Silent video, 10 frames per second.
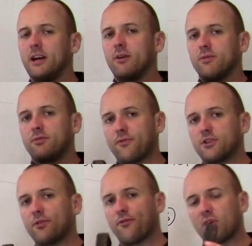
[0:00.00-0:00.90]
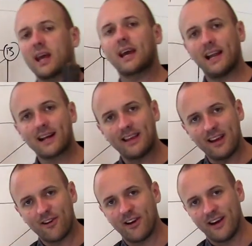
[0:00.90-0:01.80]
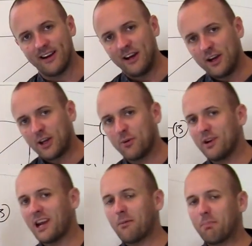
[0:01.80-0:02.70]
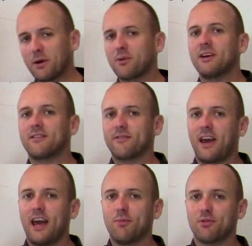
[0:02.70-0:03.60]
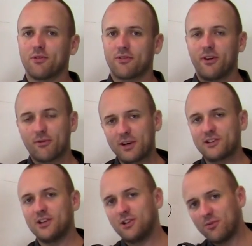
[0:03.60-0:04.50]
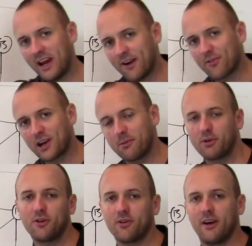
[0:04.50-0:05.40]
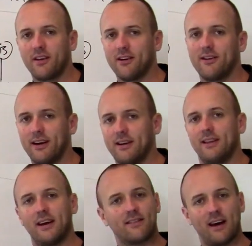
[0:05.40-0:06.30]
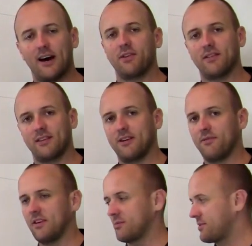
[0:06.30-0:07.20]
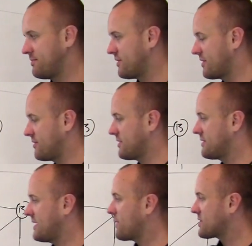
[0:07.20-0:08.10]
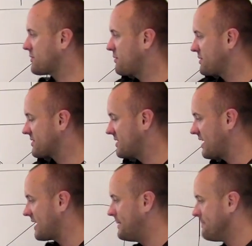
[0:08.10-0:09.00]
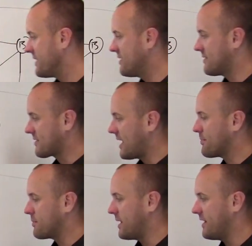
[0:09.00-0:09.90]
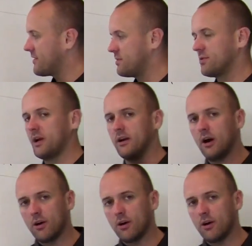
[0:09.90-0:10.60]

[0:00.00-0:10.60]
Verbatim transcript: you know, for, to fully connect the internet, you would need billions of cables reaching to every computer on the internet, and that's obviously infeasible. So the, the network that we built today is this compromise between